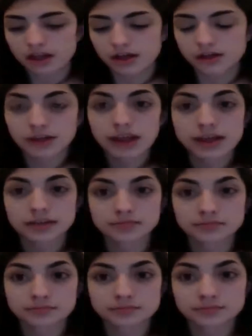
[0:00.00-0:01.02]
Okay.
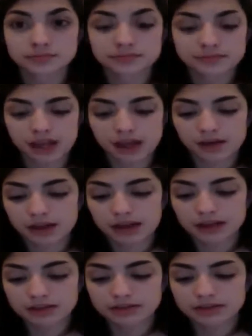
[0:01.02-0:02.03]
Oh, I
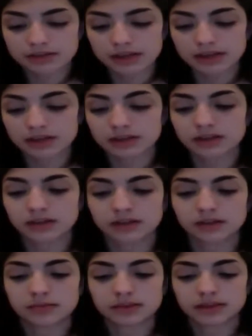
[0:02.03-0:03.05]
also take a
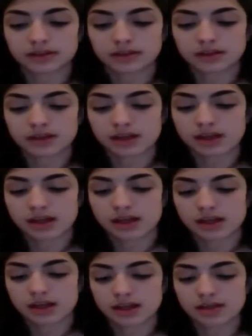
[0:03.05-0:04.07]
little bit
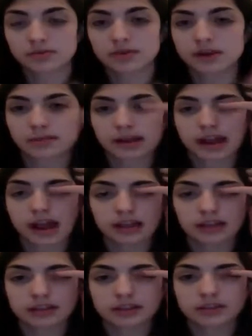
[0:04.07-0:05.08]
and put it on my
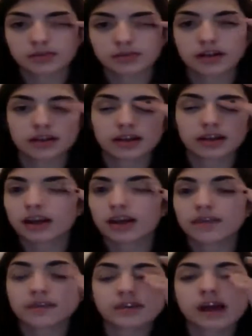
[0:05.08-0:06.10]
eyelids as well.
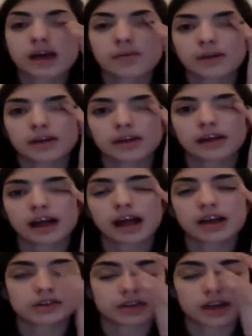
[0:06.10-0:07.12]
If you're not wearing
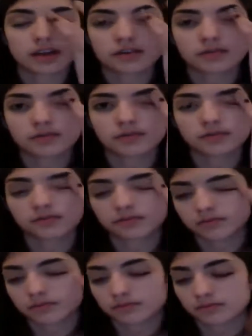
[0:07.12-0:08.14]
eyeshadow,
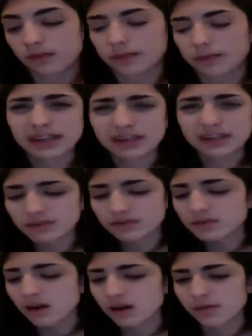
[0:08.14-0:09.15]
I mean, even if
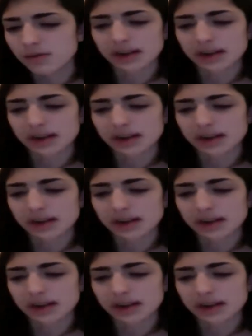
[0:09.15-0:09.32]
you are wearing